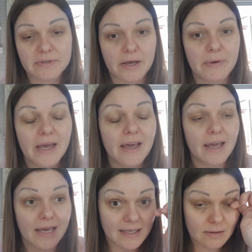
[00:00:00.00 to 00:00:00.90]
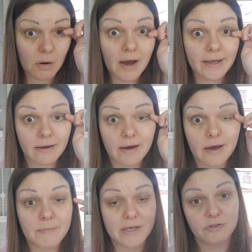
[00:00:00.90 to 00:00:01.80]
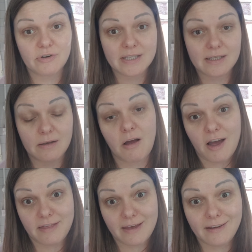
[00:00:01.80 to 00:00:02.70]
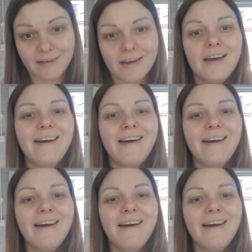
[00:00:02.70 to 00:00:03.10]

So it is quite interesting, I think.